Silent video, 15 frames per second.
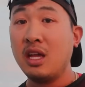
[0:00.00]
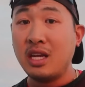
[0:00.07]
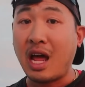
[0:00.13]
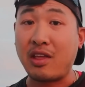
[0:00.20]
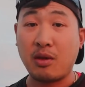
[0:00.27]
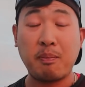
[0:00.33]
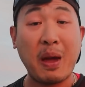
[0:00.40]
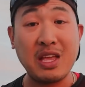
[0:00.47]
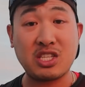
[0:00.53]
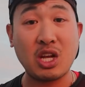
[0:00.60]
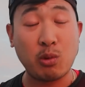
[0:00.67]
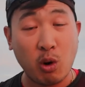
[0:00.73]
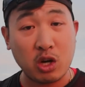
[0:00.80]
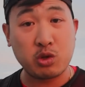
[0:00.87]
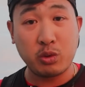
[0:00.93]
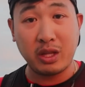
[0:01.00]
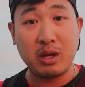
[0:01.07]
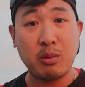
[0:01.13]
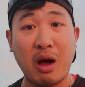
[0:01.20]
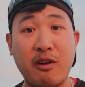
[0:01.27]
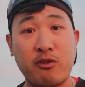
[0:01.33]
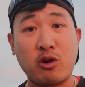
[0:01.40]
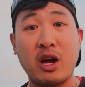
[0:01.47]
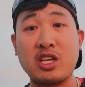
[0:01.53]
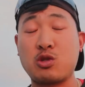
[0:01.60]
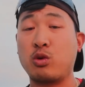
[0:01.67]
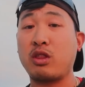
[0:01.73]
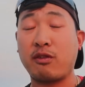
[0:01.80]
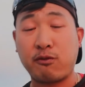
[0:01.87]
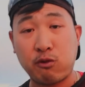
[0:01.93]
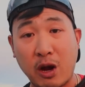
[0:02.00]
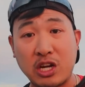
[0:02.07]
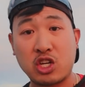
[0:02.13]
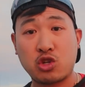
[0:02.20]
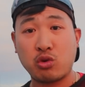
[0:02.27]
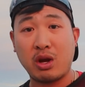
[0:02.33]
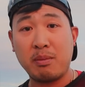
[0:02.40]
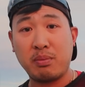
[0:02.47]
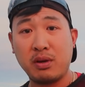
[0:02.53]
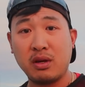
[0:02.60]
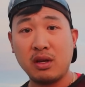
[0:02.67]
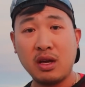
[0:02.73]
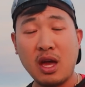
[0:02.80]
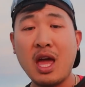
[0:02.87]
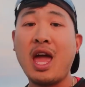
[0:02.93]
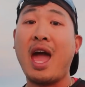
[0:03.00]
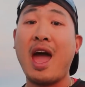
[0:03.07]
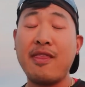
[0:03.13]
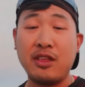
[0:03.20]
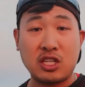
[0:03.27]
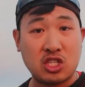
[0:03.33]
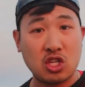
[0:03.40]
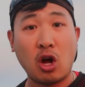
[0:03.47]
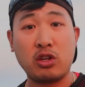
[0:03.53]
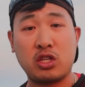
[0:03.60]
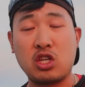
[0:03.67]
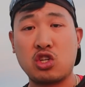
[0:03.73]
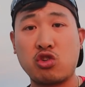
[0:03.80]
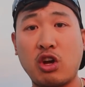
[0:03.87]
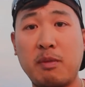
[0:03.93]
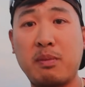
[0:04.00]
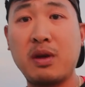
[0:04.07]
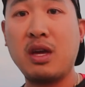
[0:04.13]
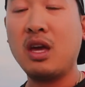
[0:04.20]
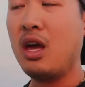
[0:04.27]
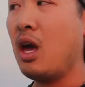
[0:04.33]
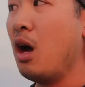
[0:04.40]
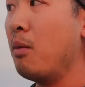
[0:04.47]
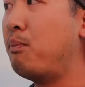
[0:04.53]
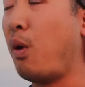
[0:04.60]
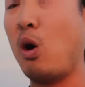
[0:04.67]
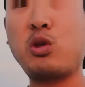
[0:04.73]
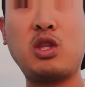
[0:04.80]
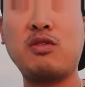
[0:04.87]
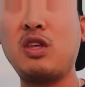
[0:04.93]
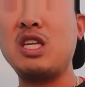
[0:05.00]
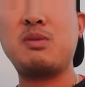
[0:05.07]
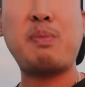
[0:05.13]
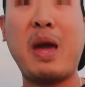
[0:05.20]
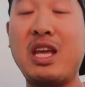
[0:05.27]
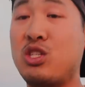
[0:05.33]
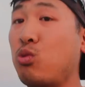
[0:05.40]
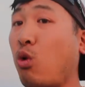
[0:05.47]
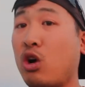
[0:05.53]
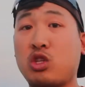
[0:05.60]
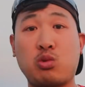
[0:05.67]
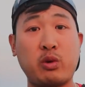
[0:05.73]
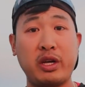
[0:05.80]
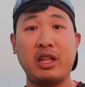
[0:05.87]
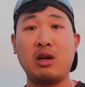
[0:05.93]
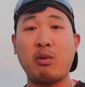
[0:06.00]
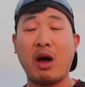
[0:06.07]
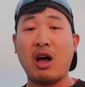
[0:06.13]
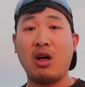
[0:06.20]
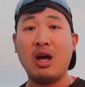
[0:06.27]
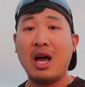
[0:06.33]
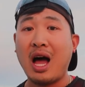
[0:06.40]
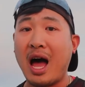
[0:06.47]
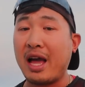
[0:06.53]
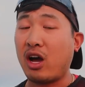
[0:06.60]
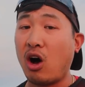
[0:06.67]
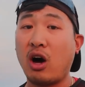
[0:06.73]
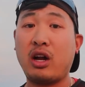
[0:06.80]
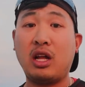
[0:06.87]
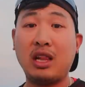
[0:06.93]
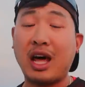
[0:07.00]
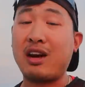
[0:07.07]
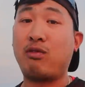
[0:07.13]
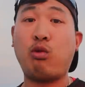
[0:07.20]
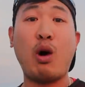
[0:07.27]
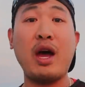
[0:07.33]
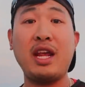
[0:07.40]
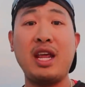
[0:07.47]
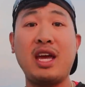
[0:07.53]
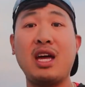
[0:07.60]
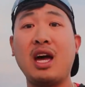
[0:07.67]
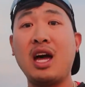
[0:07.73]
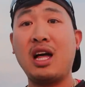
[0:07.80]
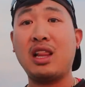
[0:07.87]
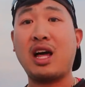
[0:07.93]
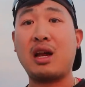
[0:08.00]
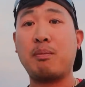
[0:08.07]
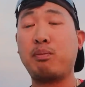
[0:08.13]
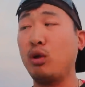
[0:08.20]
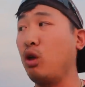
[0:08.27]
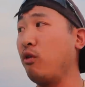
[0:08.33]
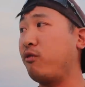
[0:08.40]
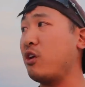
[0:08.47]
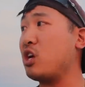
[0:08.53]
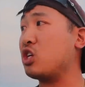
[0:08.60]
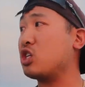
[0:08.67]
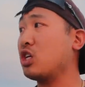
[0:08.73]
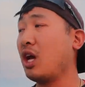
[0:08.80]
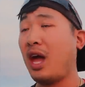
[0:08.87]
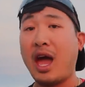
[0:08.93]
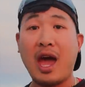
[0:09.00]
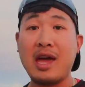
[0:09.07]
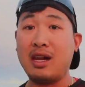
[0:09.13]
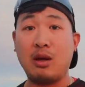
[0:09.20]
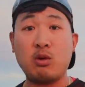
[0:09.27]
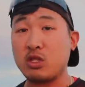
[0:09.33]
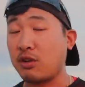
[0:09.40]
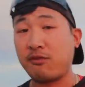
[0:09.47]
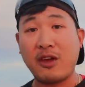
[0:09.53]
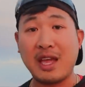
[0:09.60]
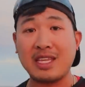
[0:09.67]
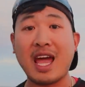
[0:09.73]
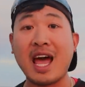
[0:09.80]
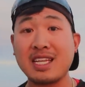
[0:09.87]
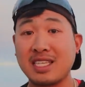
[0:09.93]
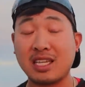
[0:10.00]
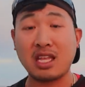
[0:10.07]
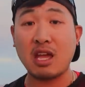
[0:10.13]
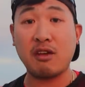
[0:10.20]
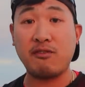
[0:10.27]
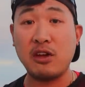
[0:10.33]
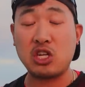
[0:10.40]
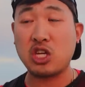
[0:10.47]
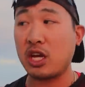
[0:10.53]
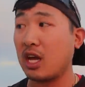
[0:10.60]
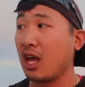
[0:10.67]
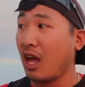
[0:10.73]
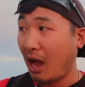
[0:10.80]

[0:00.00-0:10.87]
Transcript: Now the baits that worked really well for us were the fresh shrimp and the salted shrimp. Both of these baits worked really well. I caught a lot of whiting, a lot of bluefish, and it was a fantastic day of fishing.